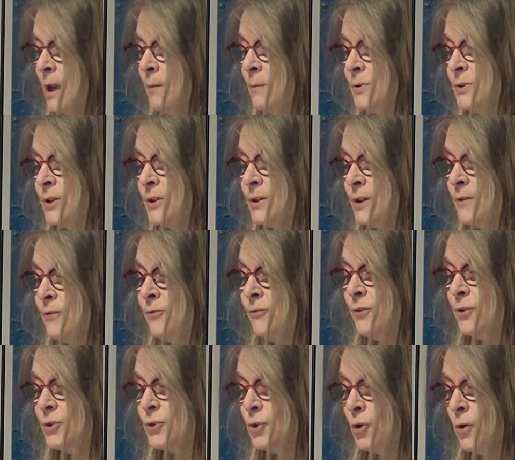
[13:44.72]
It was as
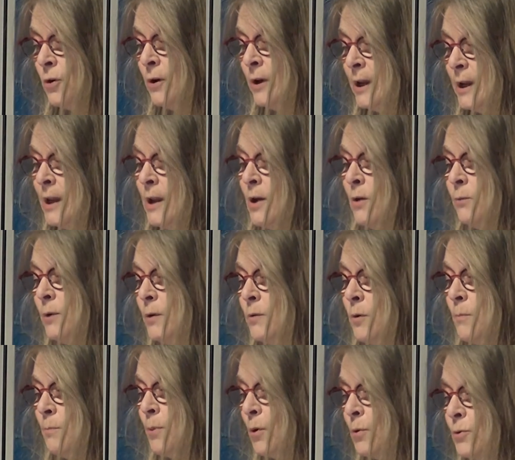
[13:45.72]
if for Joy we
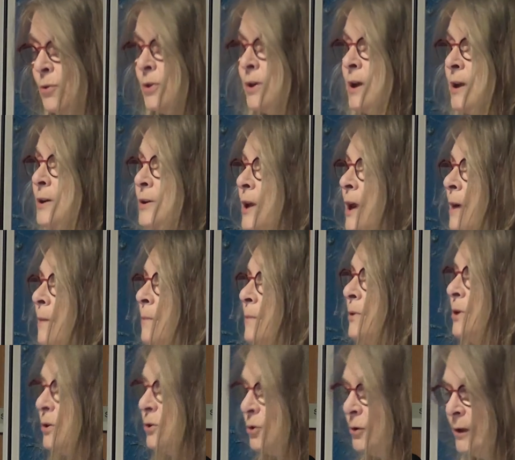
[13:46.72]
were both
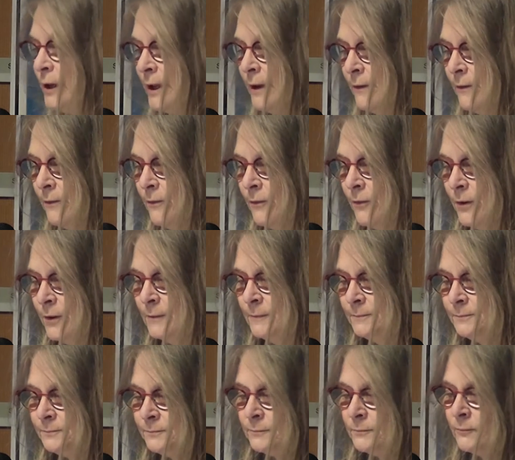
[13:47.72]
condemned to live.
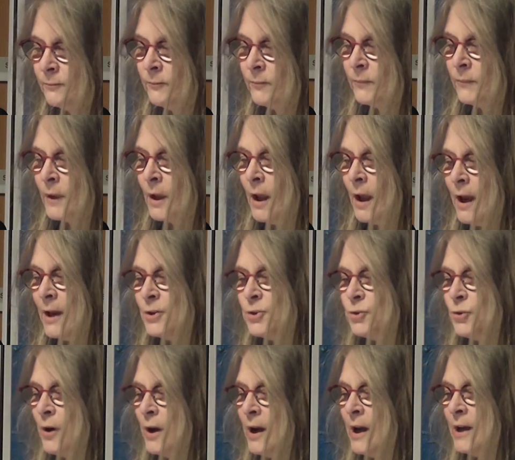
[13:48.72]
I
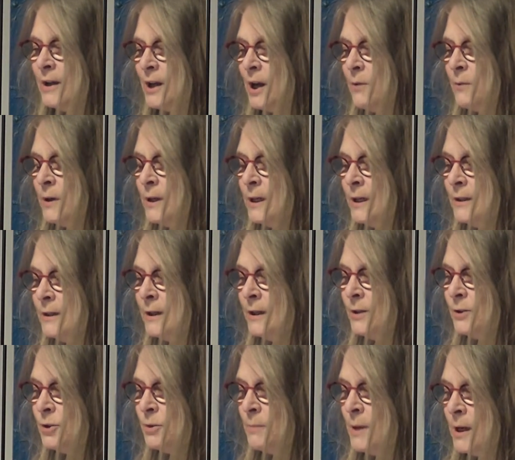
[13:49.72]
tried, I really
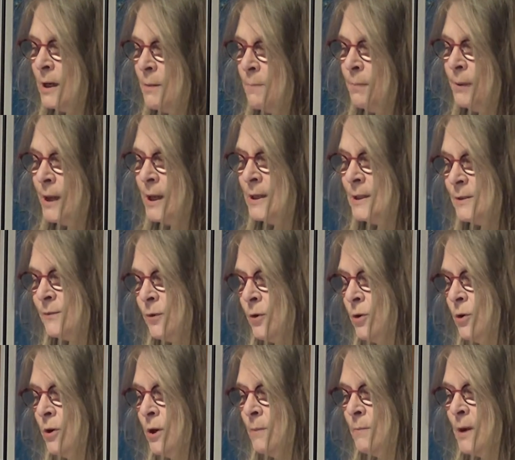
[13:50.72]
did, to make a place
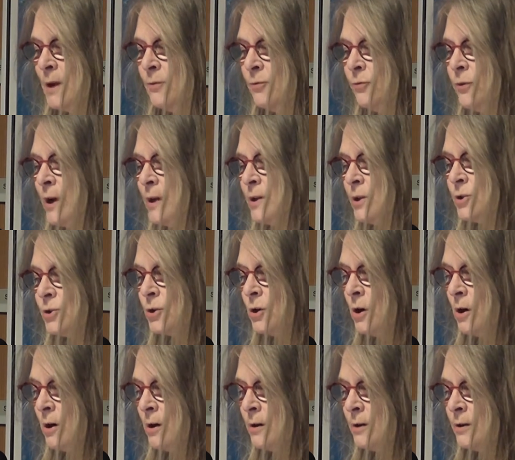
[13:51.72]
for her in my
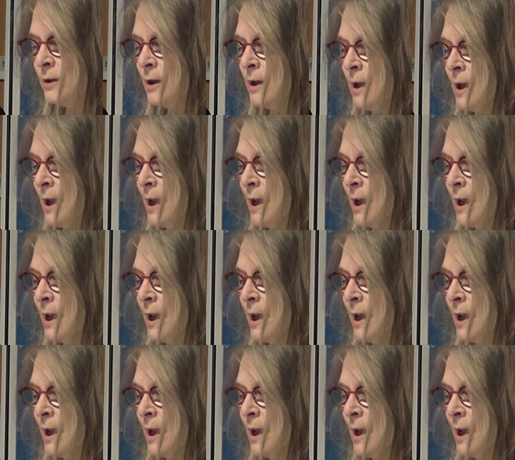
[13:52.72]
frettish heart